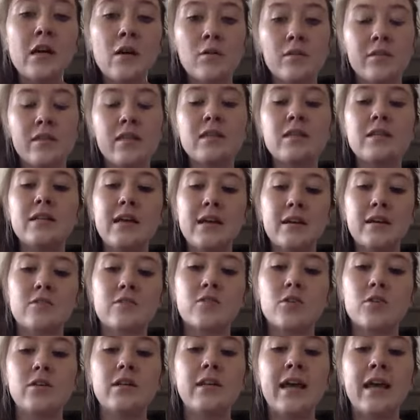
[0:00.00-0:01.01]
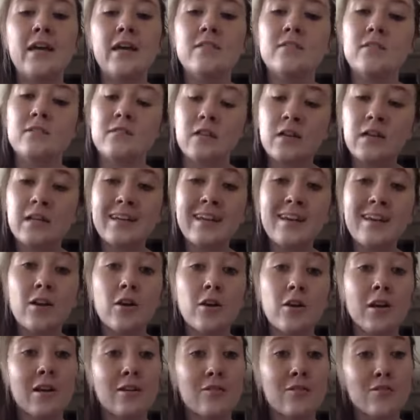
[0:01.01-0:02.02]
within the next 30 days is going to get
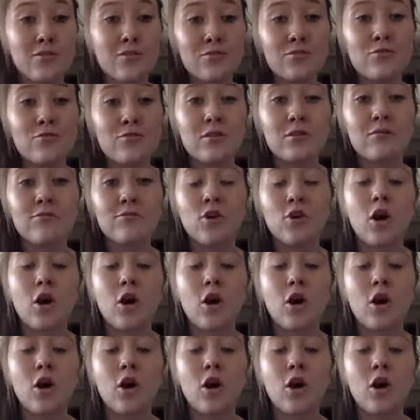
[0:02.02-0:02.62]
on an exclusive